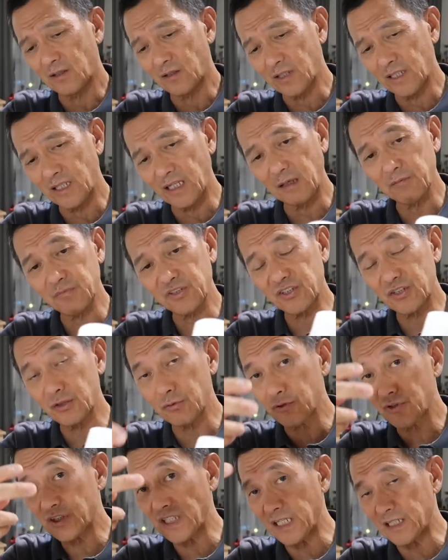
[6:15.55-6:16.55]
Okay, I'm
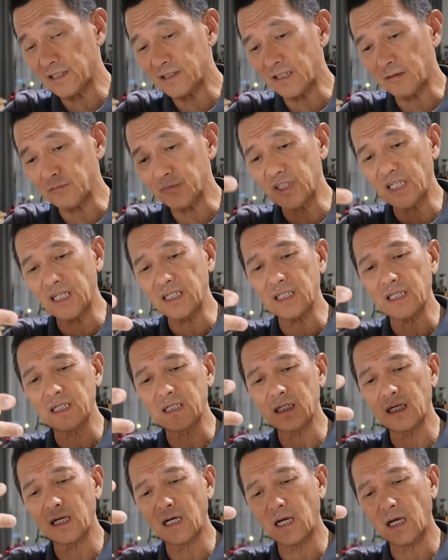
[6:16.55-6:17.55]
still taking it. I'm
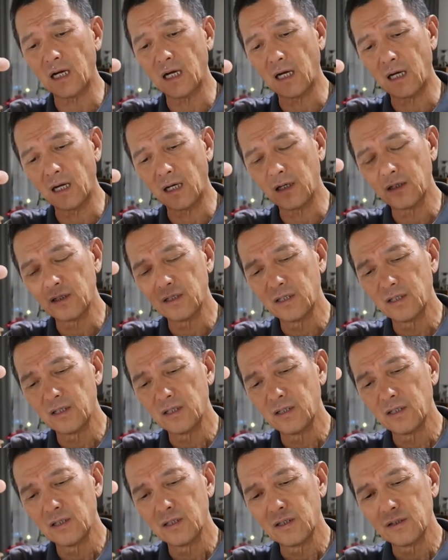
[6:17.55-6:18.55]
taking uh,
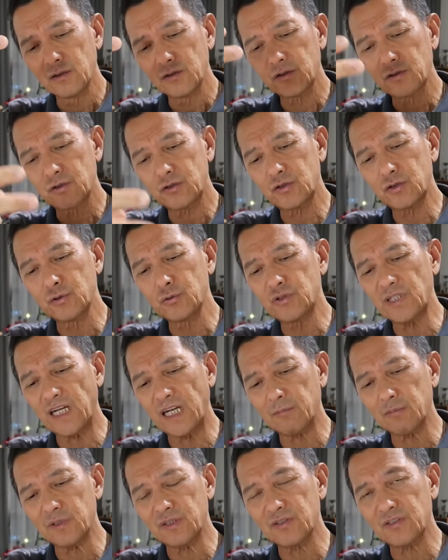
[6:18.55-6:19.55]
two
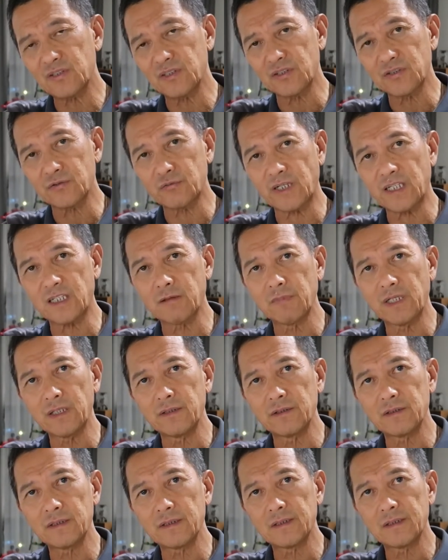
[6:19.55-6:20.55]
tablets as
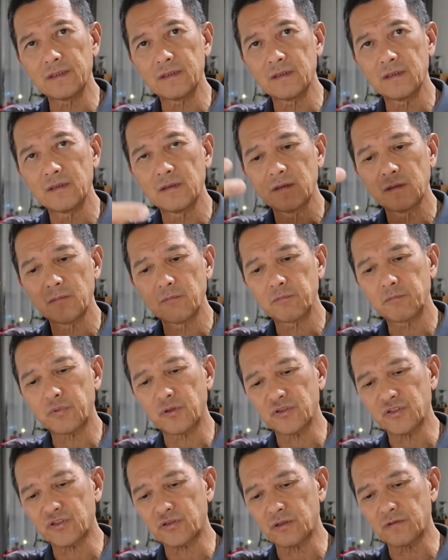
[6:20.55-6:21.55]
recommended
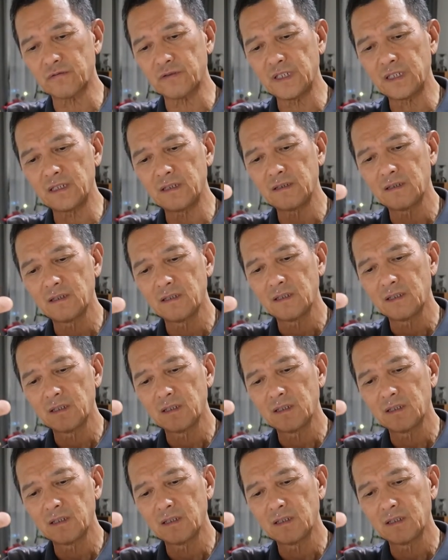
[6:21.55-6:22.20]
per serving